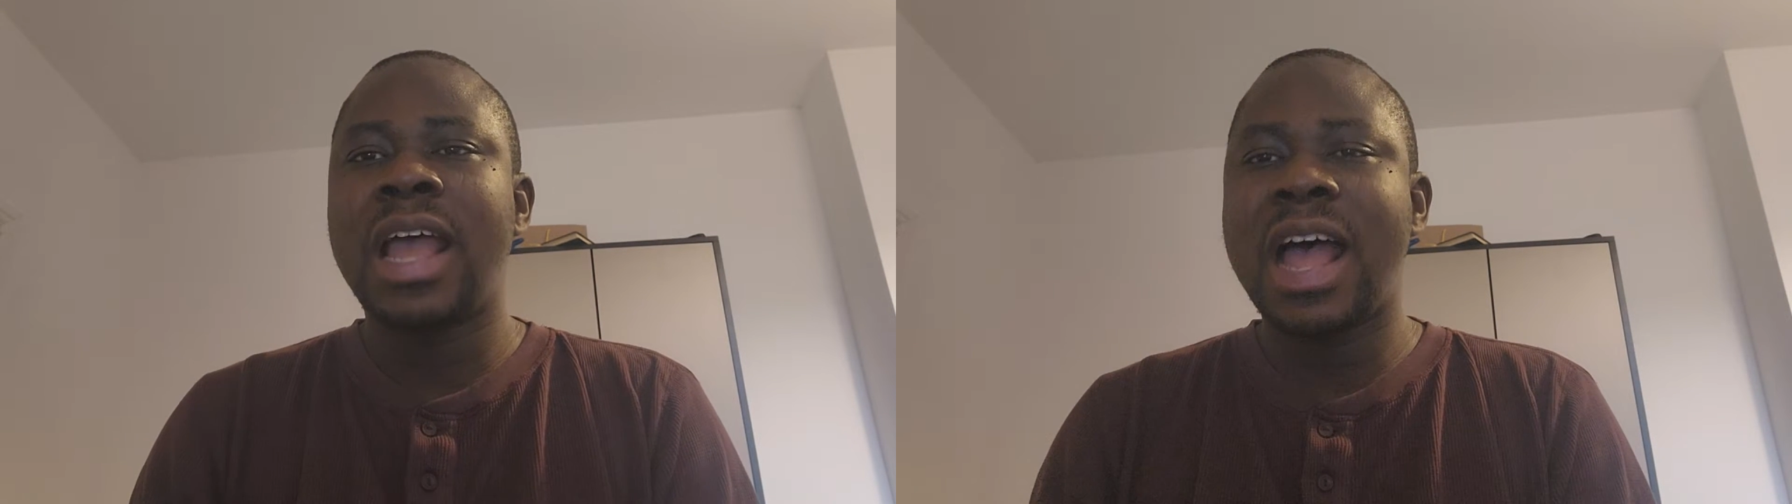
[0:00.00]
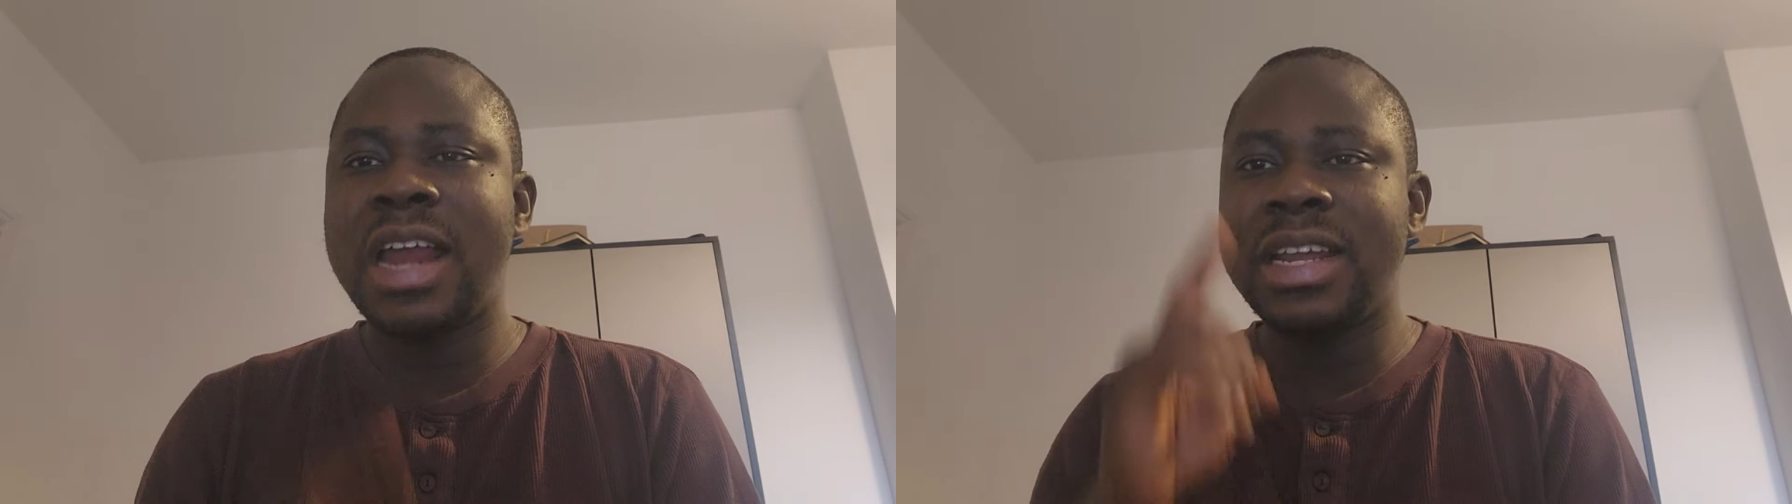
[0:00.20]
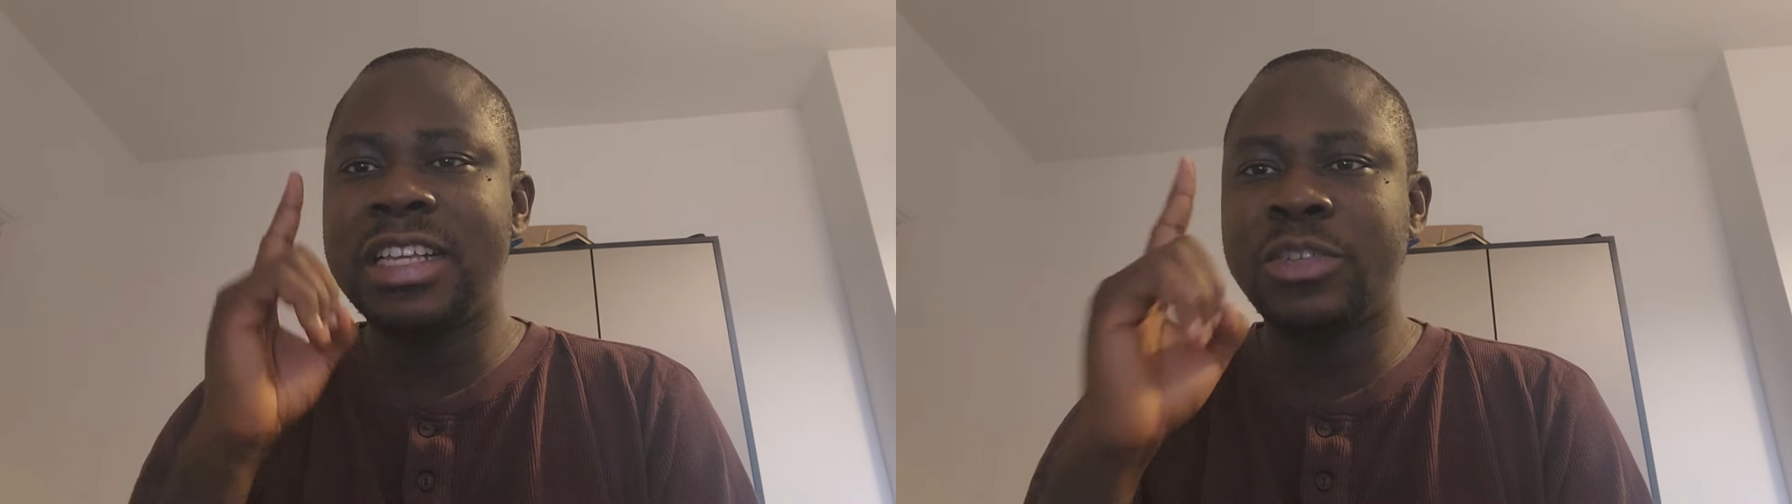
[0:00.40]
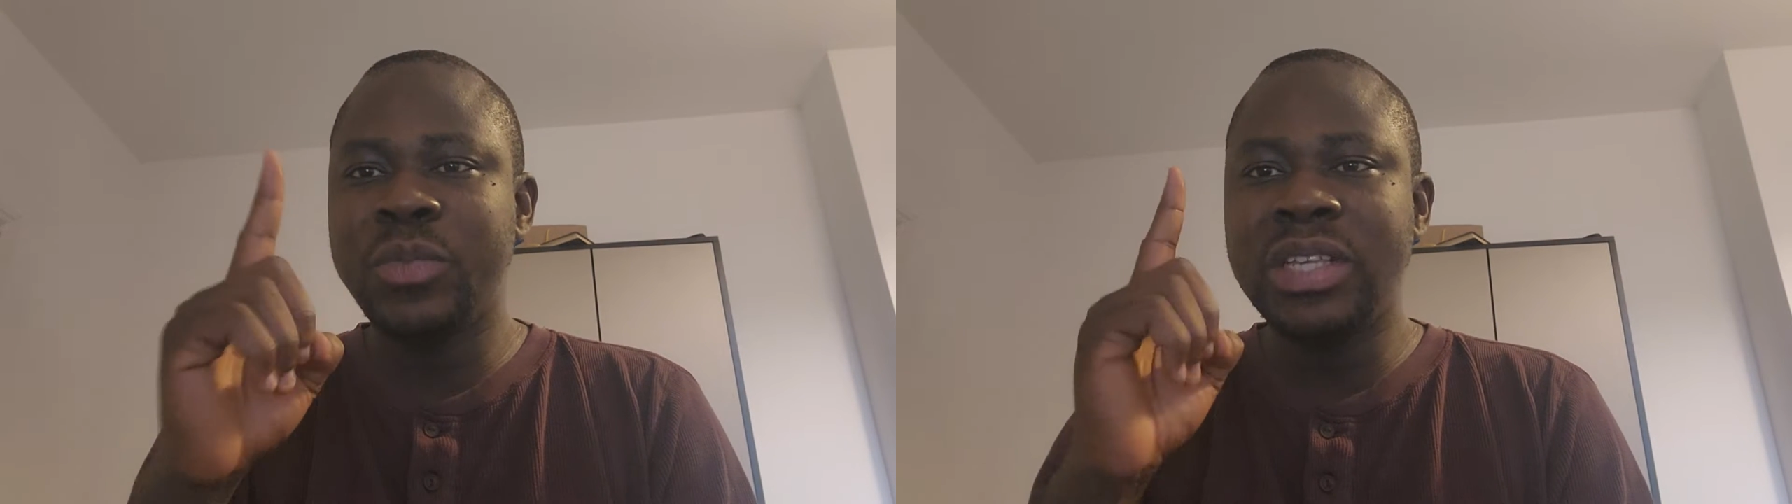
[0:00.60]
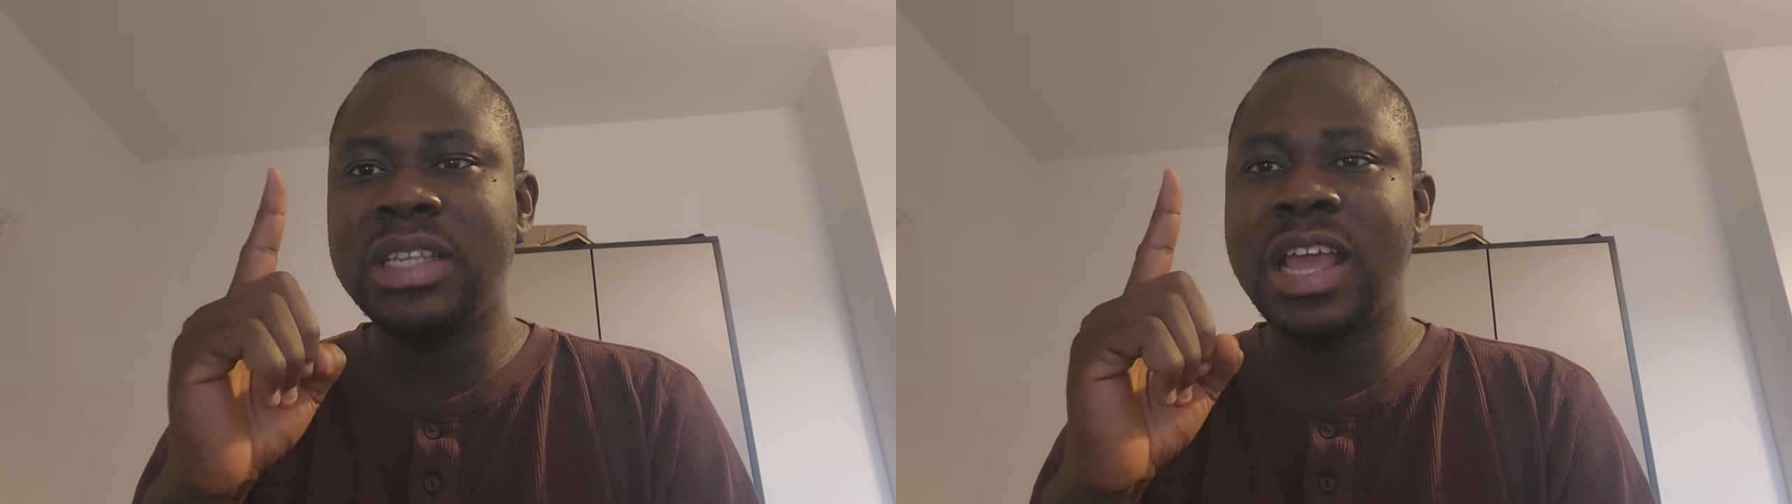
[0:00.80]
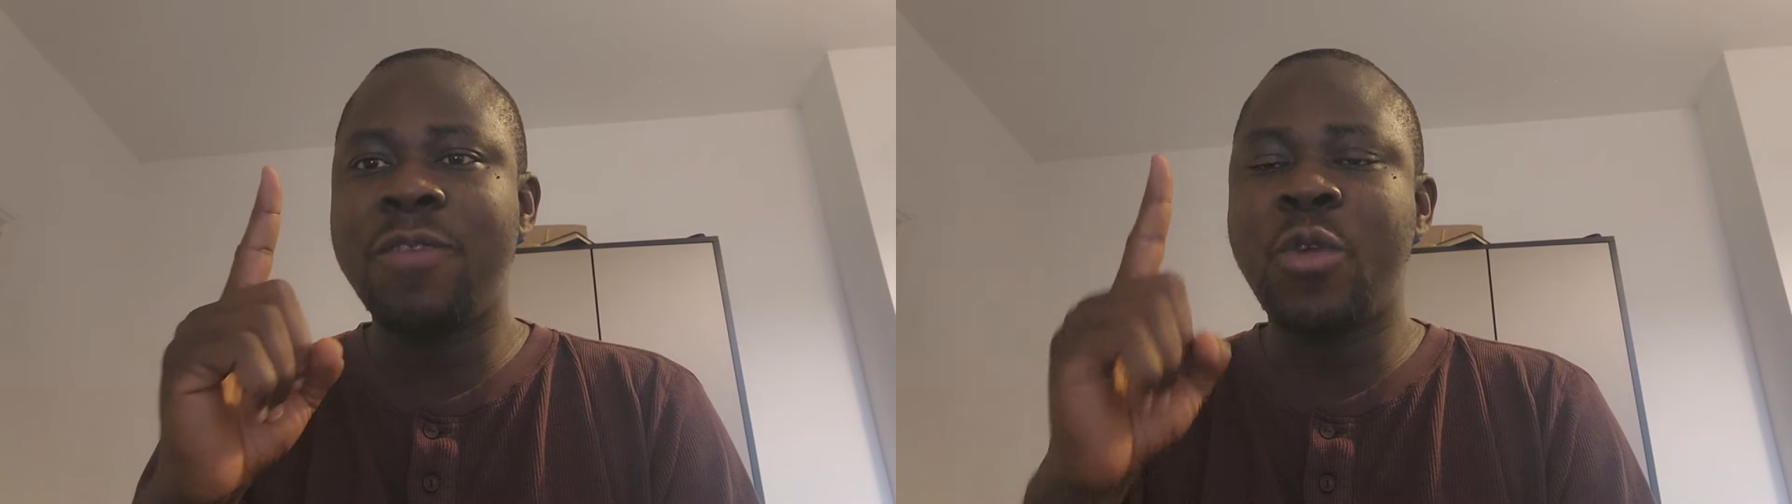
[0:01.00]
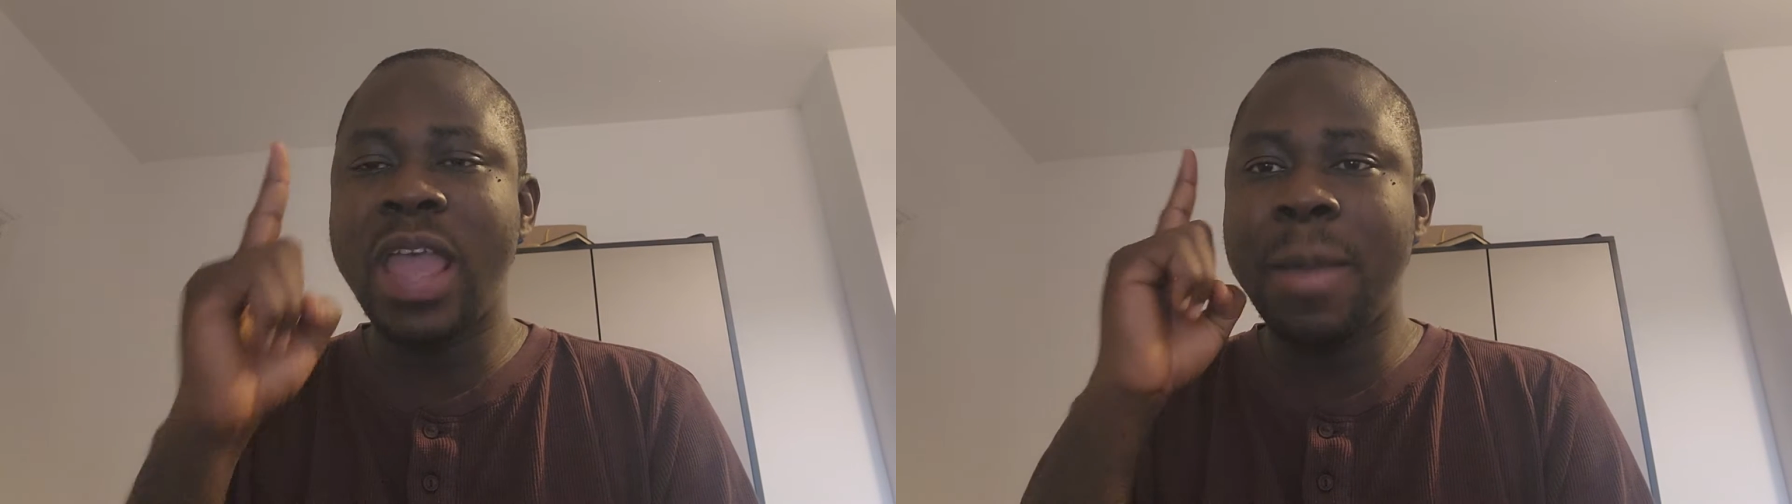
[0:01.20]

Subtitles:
And it means that if we